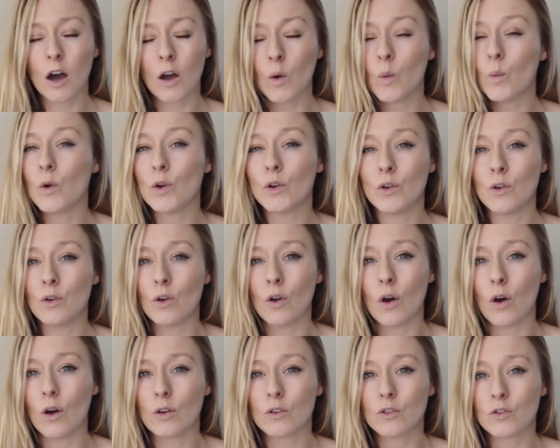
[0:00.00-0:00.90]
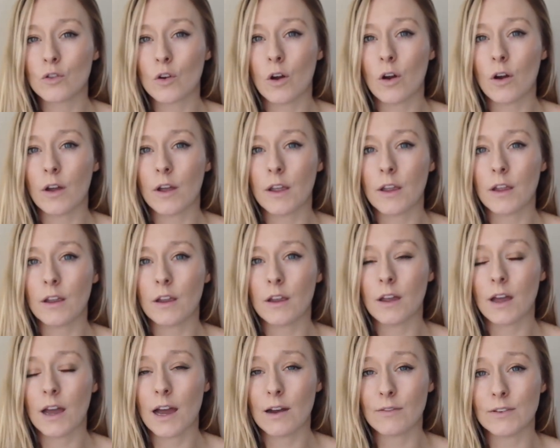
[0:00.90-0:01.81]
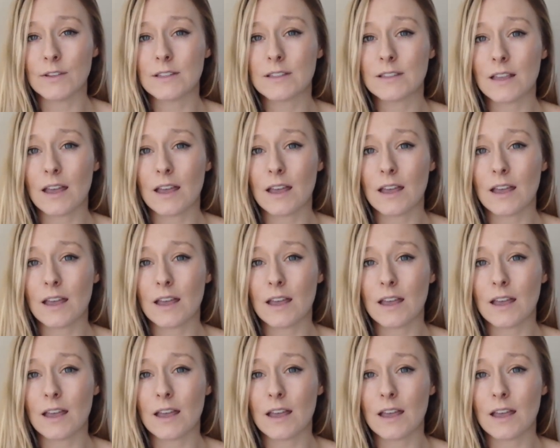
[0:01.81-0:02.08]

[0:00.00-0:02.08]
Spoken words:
I would not try having